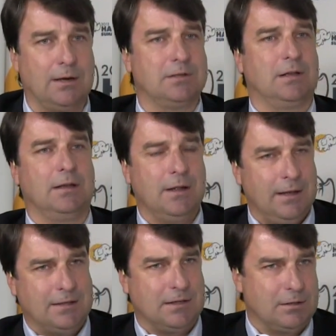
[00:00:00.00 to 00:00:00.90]
Is
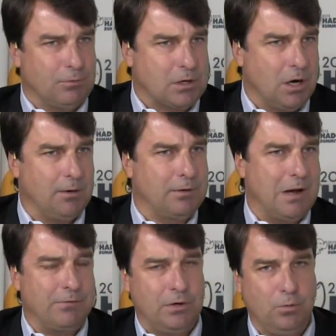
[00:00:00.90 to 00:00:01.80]
it the recurring
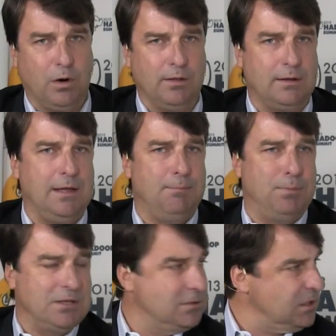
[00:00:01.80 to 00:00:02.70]
revenue? What are the key
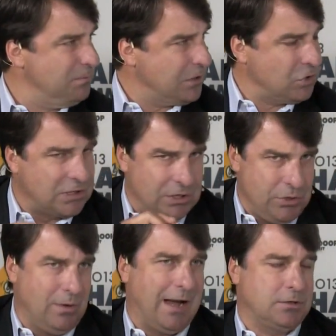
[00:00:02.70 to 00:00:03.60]
business metrics that
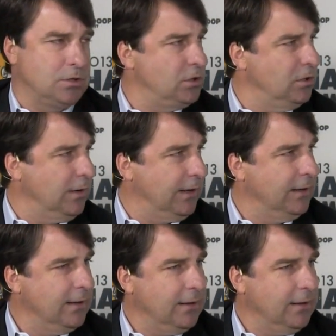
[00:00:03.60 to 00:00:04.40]
you guys are doing?